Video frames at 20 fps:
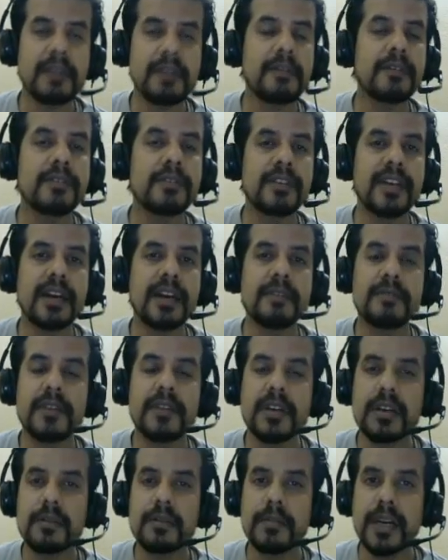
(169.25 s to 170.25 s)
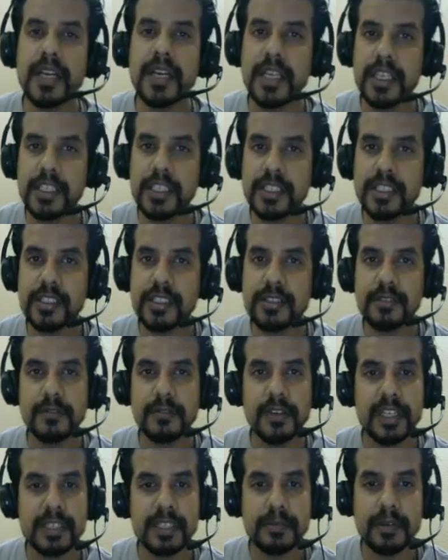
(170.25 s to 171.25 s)
like I want to divert my
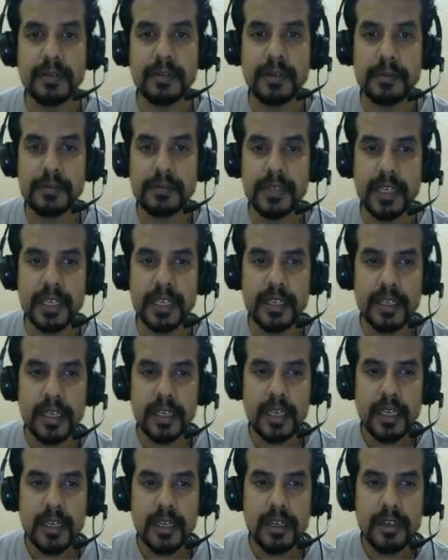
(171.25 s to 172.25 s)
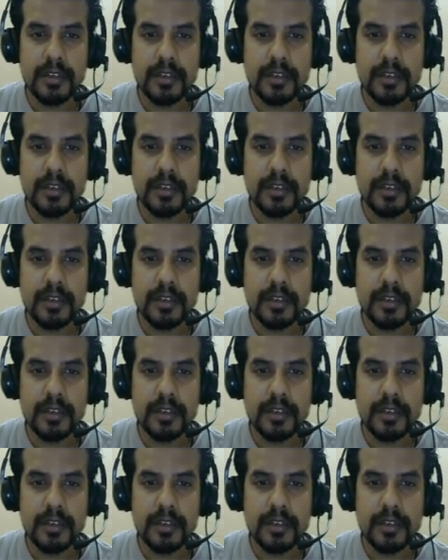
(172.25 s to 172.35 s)
TGs towards my website.